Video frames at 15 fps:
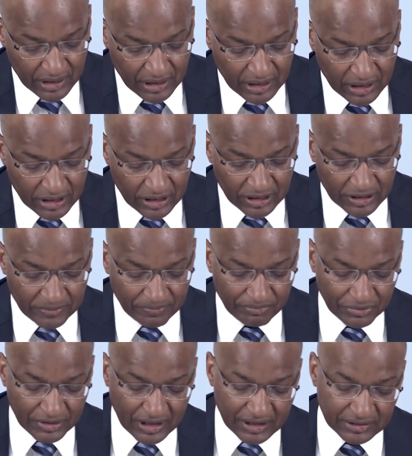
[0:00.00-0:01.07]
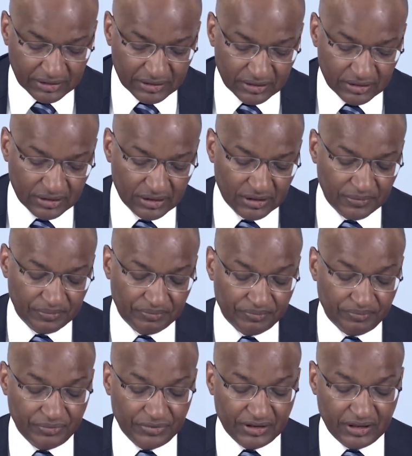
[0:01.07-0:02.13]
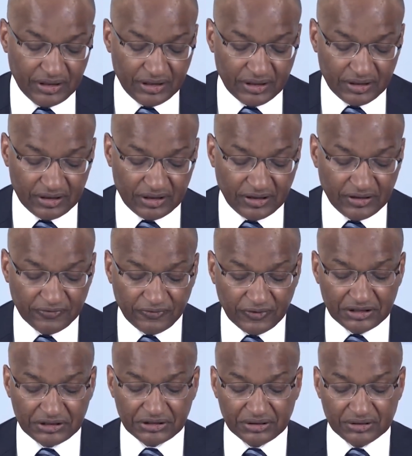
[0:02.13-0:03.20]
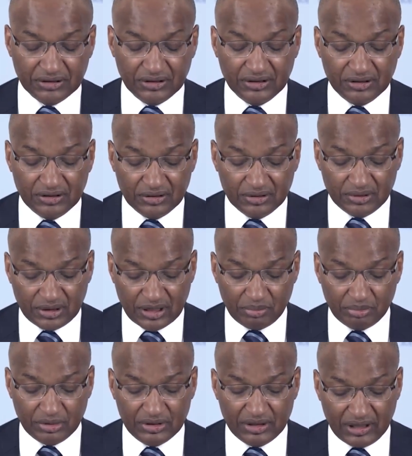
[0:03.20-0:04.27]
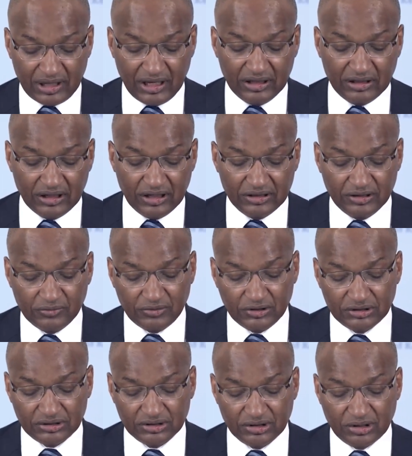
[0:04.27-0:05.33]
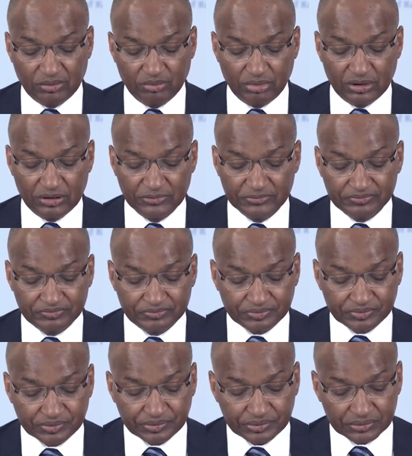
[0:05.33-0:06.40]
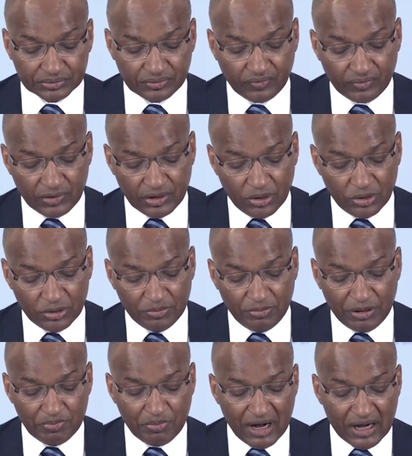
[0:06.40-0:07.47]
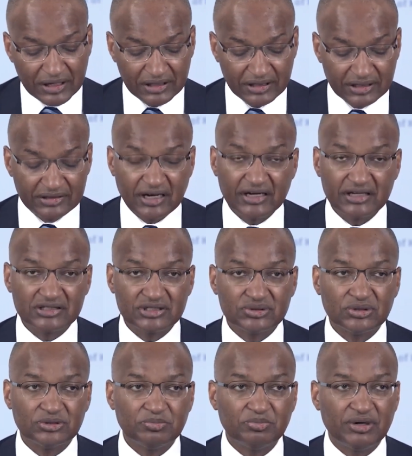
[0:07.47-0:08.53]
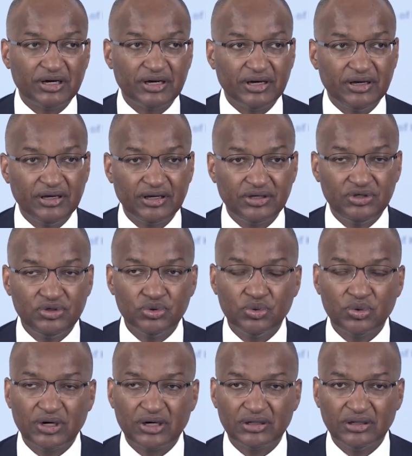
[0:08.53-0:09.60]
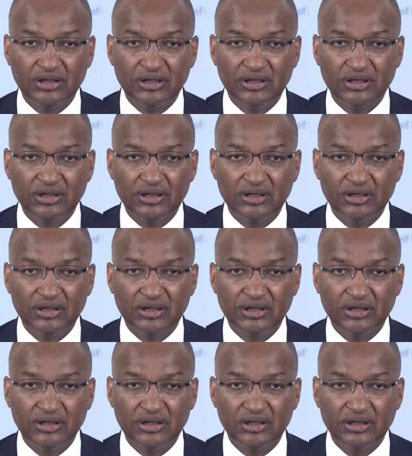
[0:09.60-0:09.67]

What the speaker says: that the inflation number, the headline inflation number, would be back in the target zone by Q1